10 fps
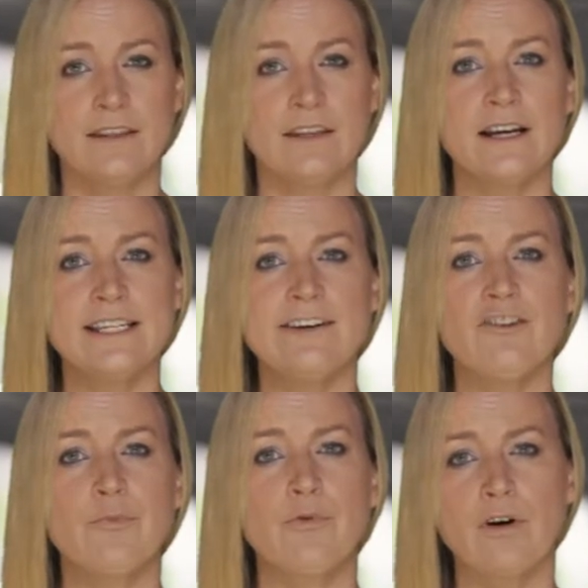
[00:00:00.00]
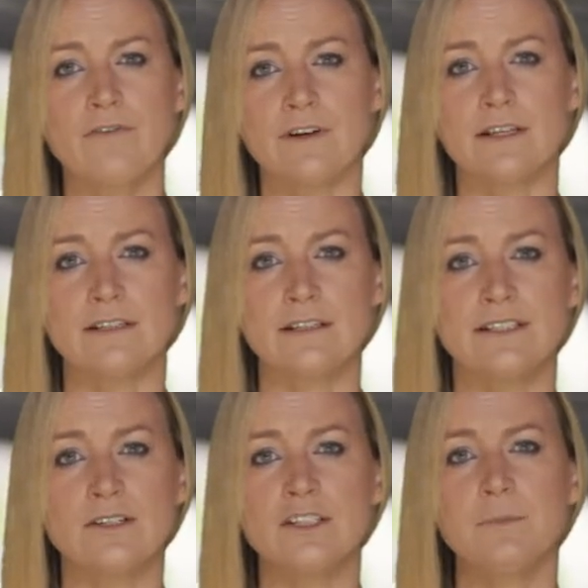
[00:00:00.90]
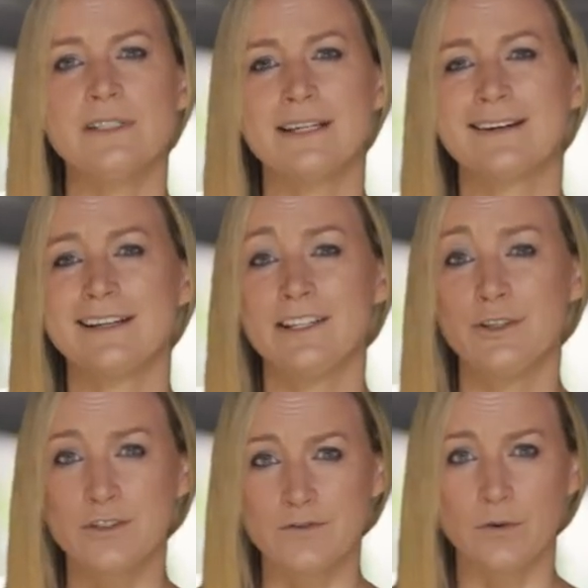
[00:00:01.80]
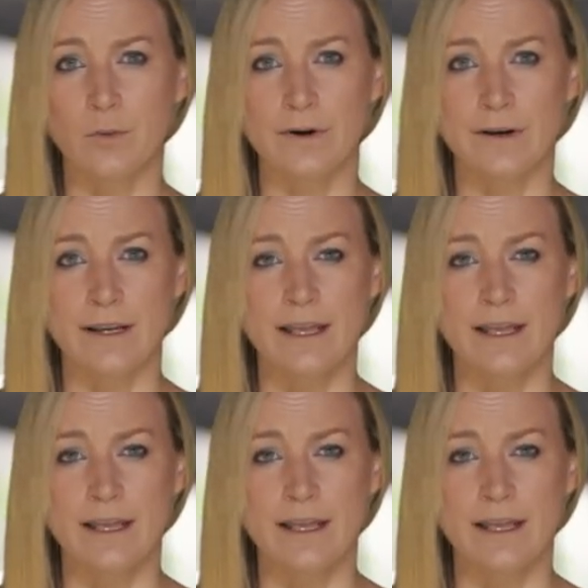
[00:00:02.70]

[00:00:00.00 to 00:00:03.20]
The idea of profit is not a particularly useful one,